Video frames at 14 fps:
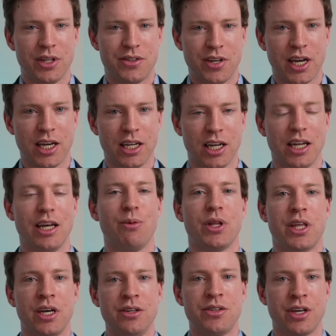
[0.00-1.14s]
particularly
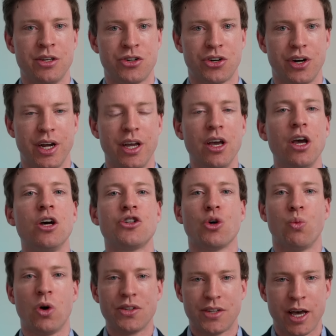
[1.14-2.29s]
with his history.
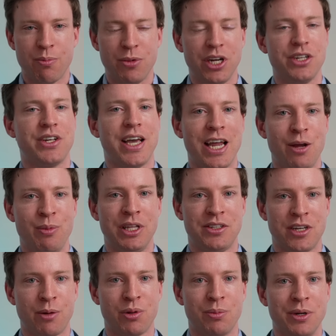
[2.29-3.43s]
So what's happening to
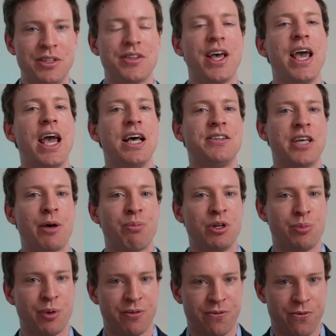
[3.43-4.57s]
NMN supplements has
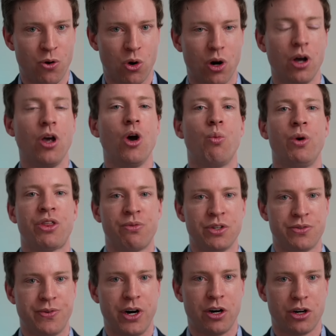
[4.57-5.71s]
happened before with
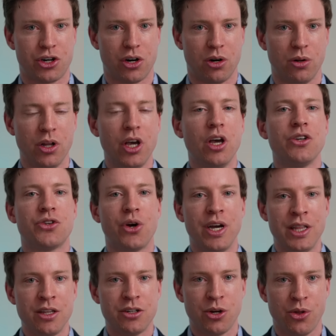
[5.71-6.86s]
resveratrol. So
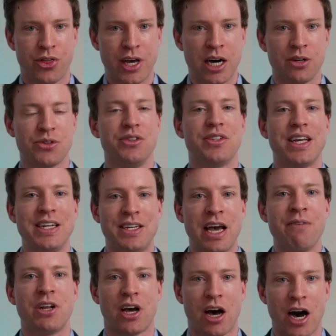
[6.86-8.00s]
in the 2000s,
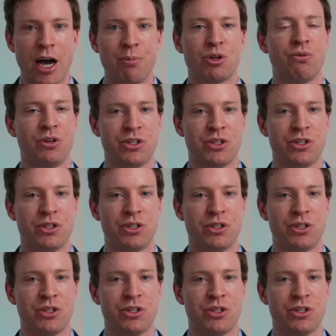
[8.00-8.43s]
David hyped